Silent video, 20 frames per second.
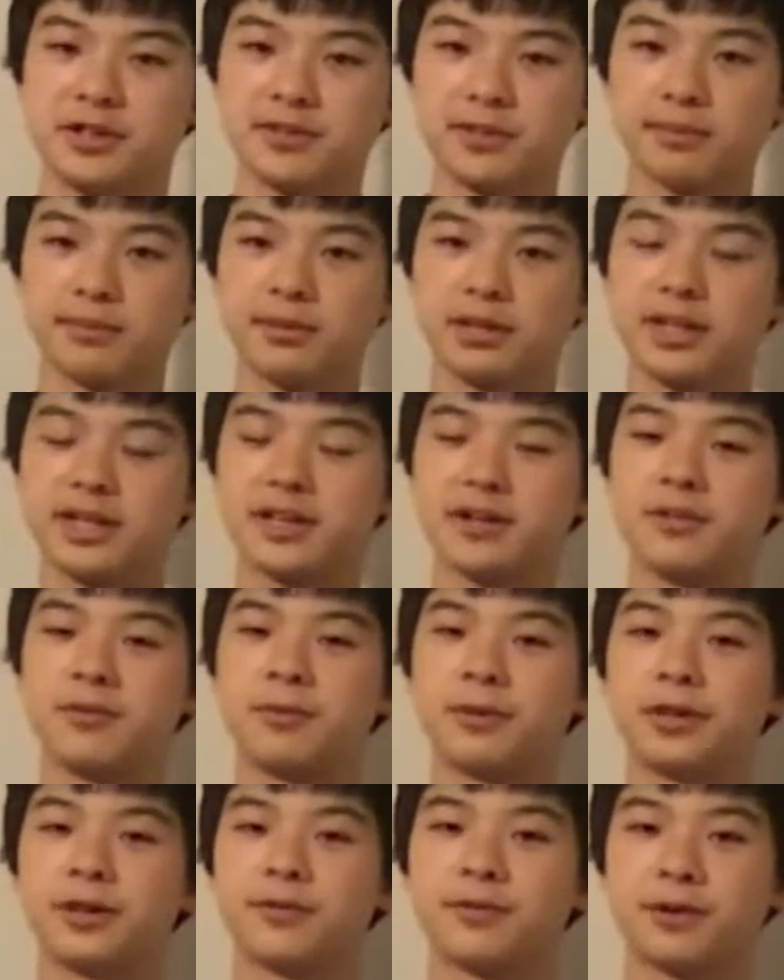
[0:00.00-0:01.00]
of the blade
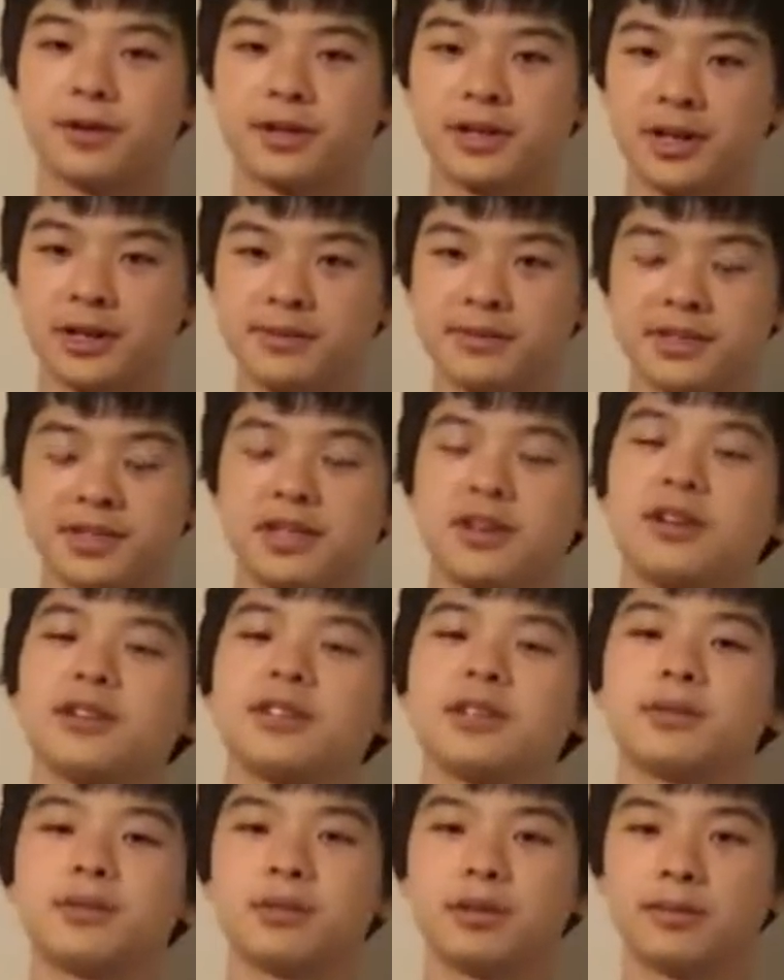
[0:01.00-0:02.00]
whenever it comes in
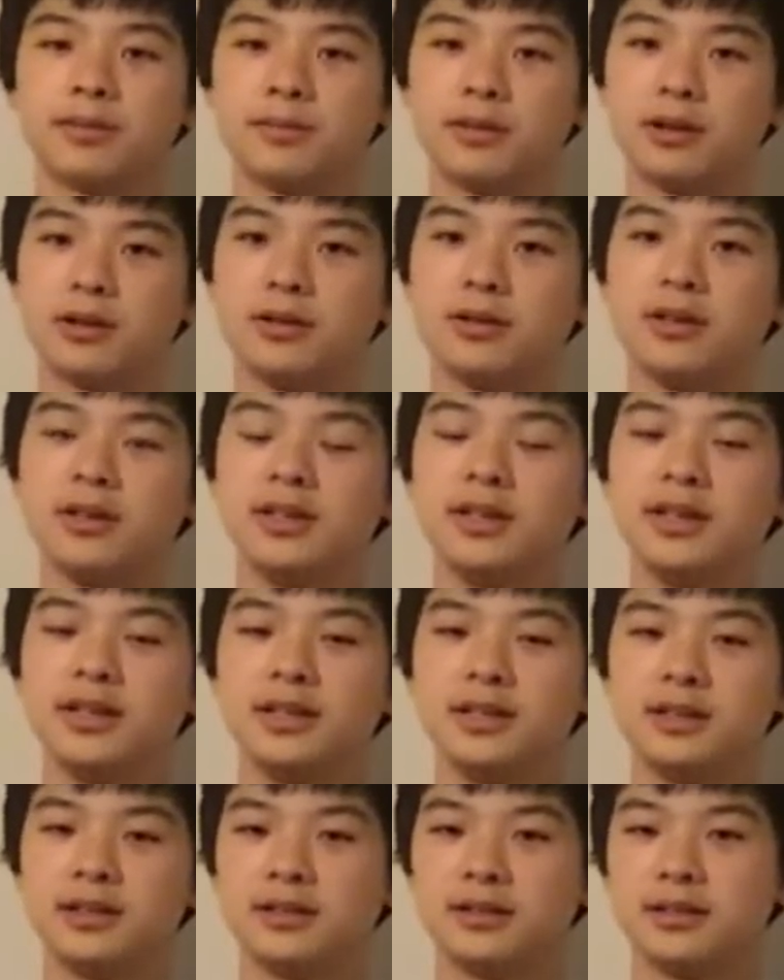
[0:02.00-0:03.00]
contact with the ball.
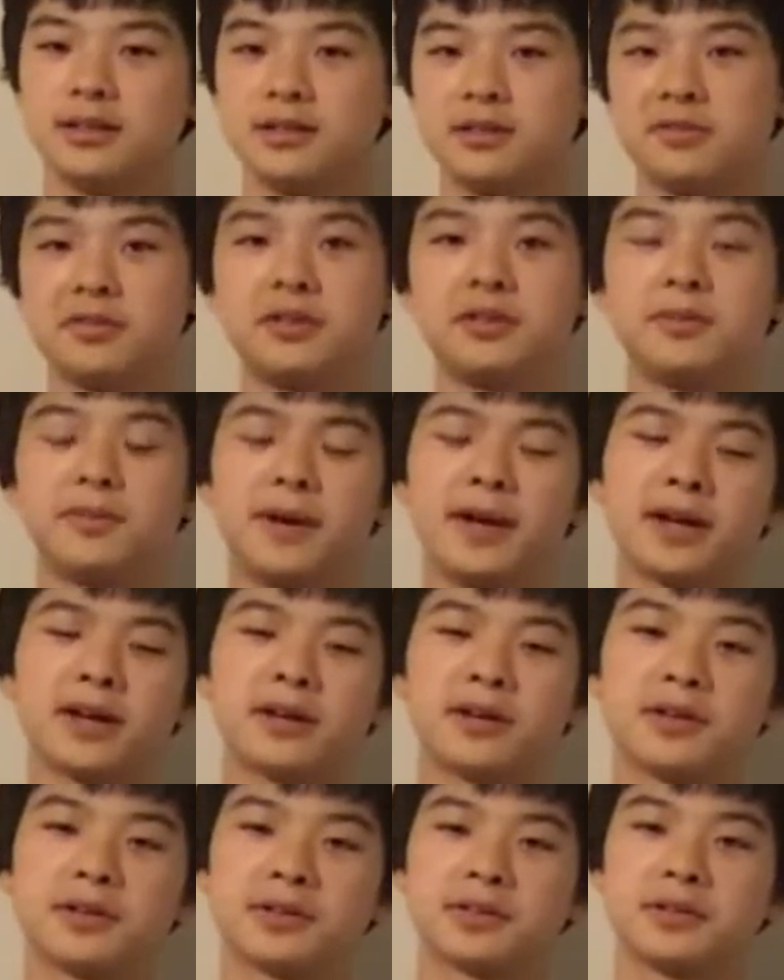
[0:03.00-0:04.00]
This feedback
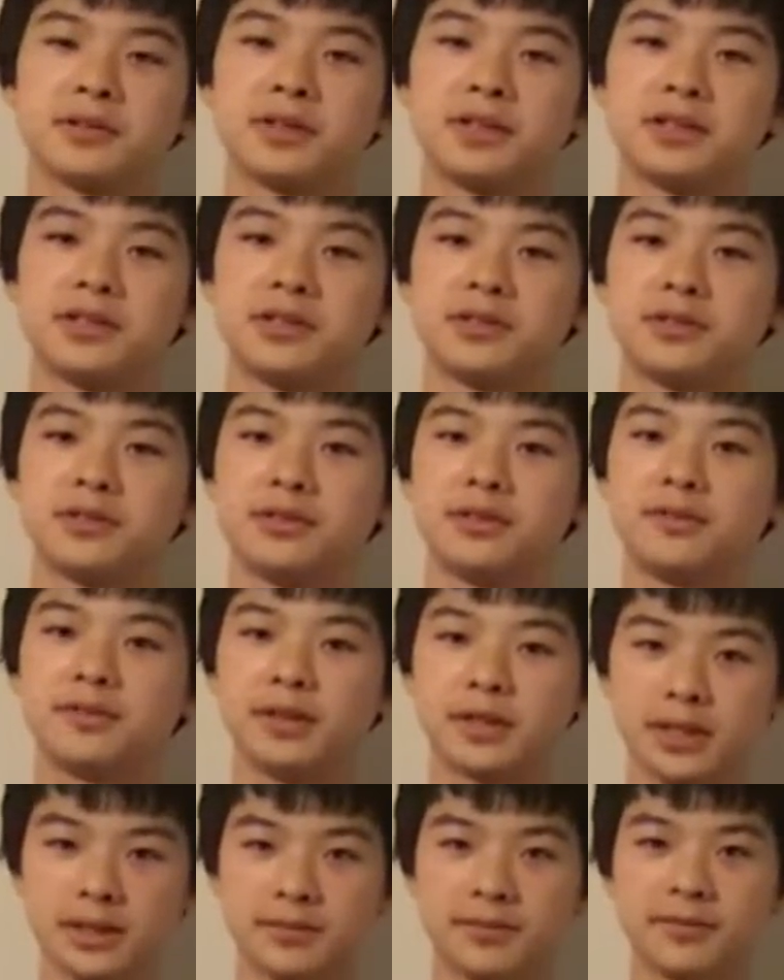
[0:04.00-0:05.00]
also lets you
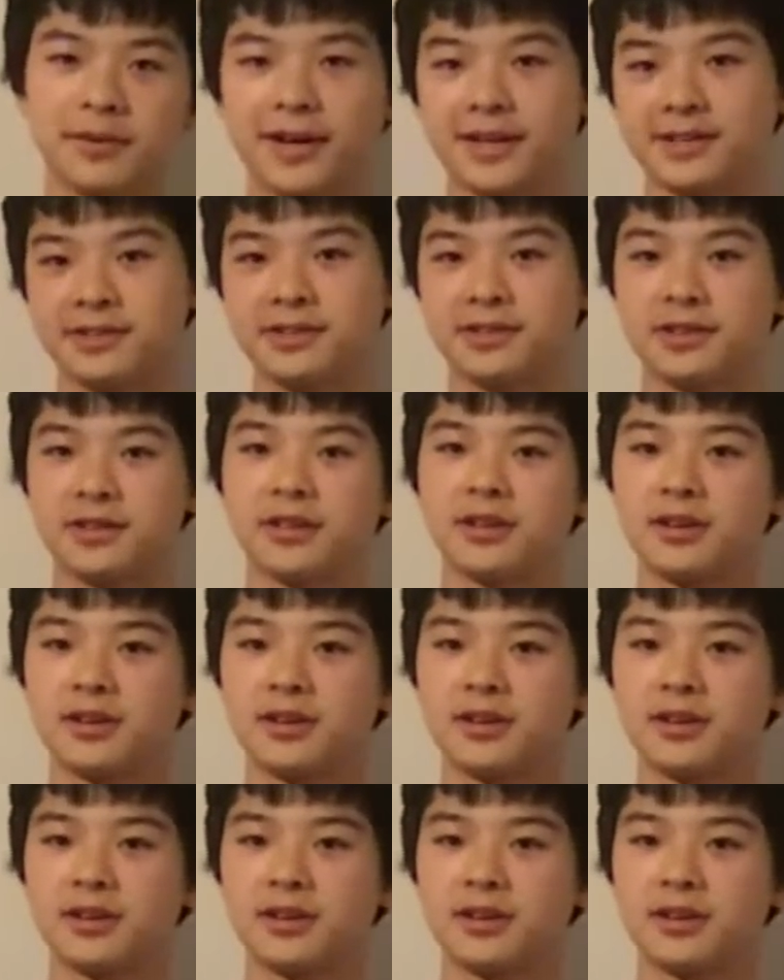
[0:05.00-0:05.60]
develop faster.